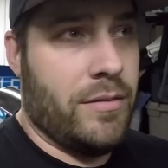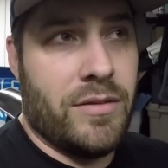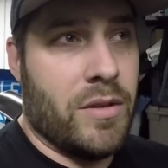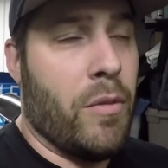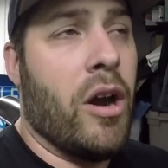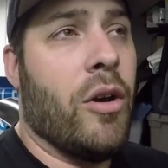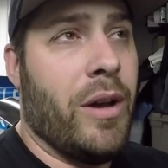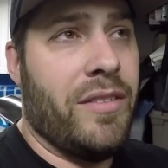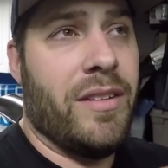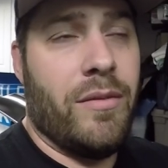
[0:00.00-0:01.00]
tomorrow,
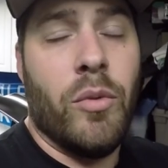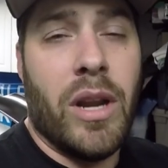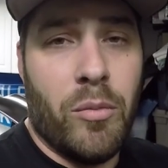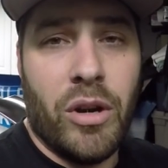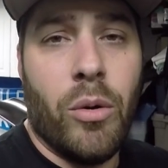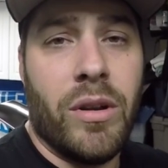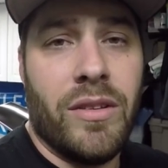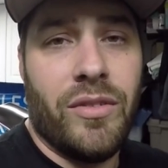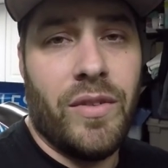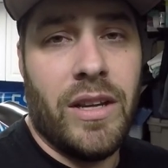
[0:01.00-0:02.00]
as in when I'm recording
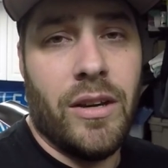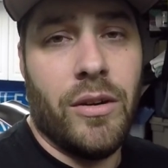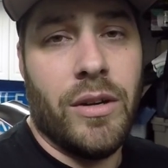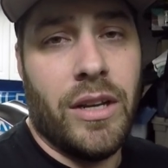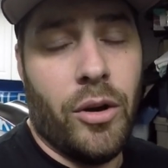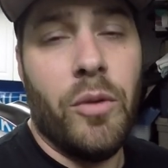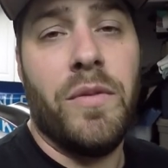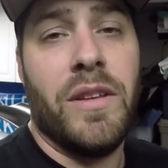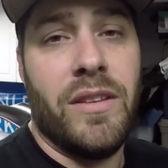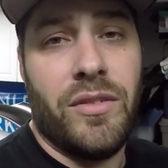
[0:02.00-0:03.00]
this video, and
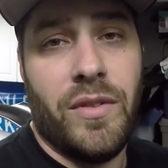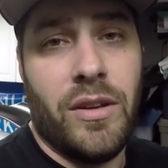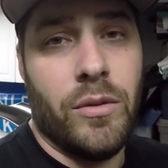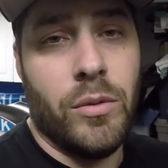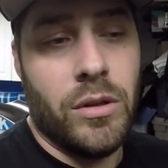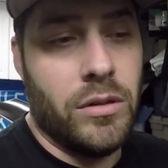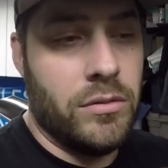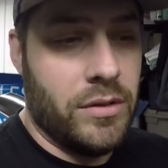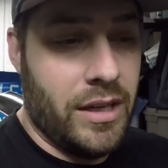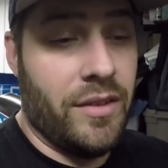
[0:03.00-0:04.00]
hopefully this video will
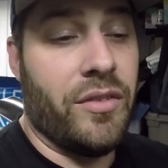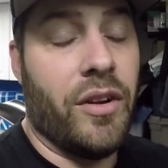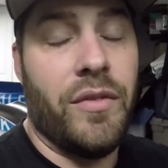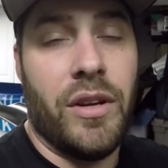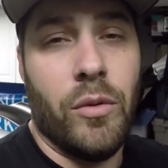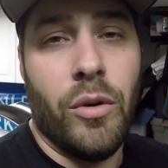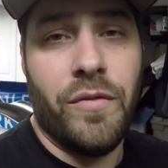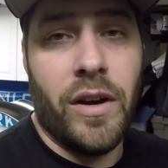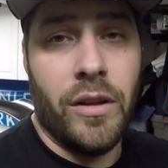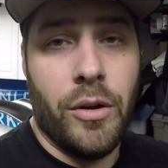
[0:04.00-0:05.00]
the install video will
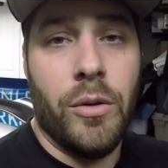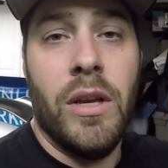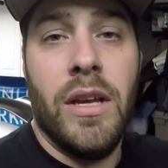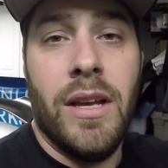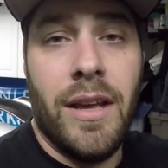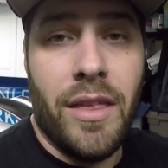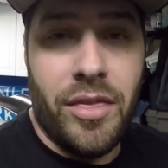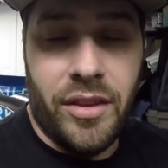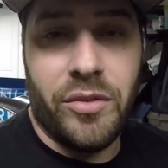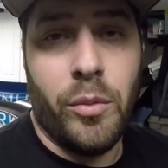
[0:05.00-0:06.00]
follow
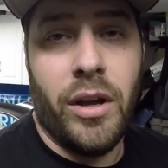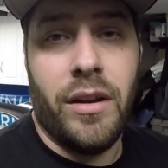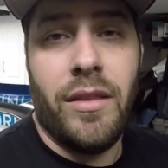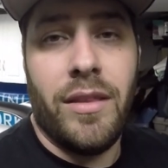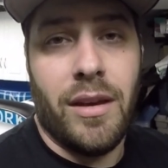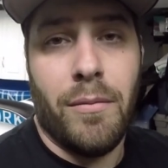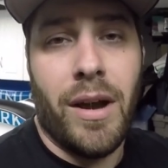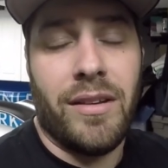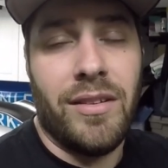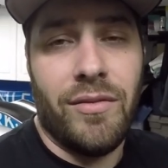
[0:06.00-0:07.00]
this one, the
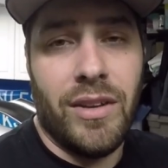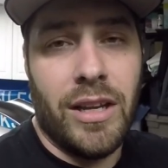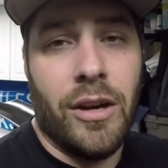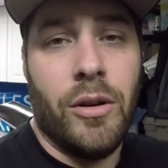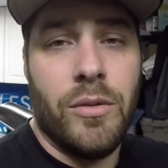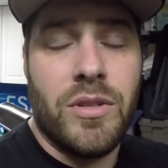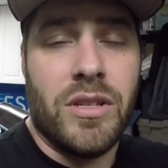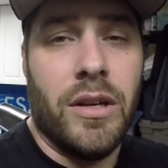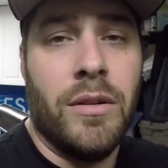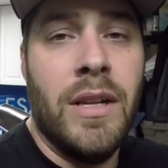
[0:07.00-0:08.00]
unboxing video.
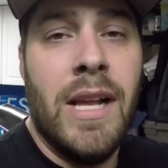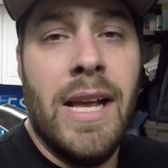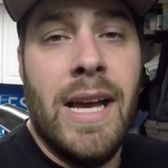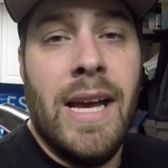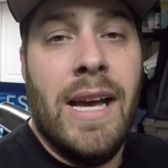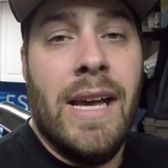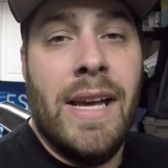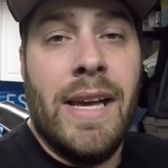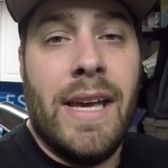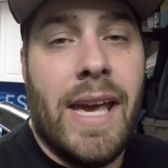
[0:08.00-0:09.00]
So,
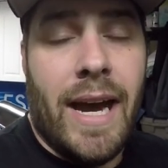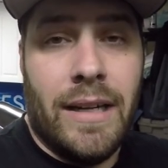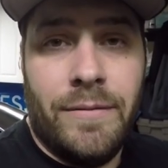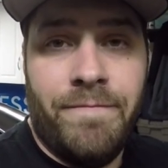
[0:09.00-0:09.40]
yeah.